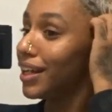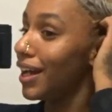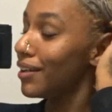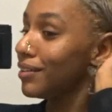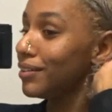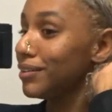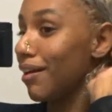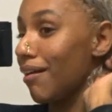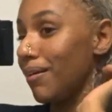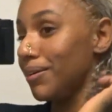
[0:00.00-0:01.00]
I don't
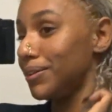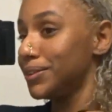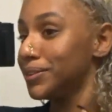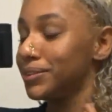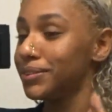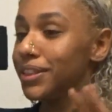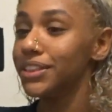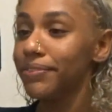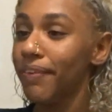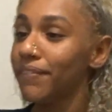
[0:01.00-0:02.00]
know.
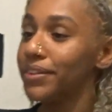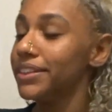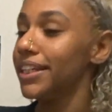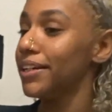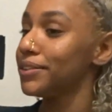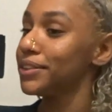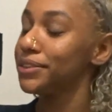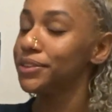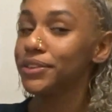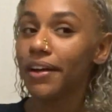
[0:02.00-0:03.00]
There's some people in town
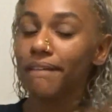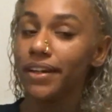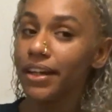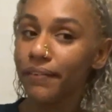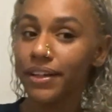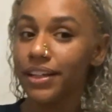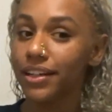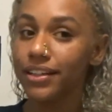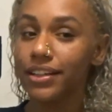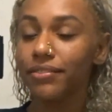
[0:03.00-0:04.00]
too, so I may or may
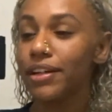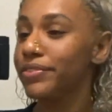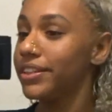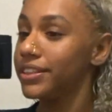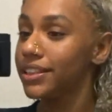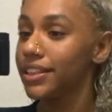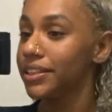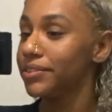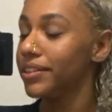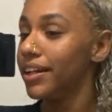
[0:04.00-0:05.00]
not hit my friends
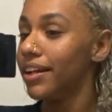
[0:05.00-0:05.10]
up.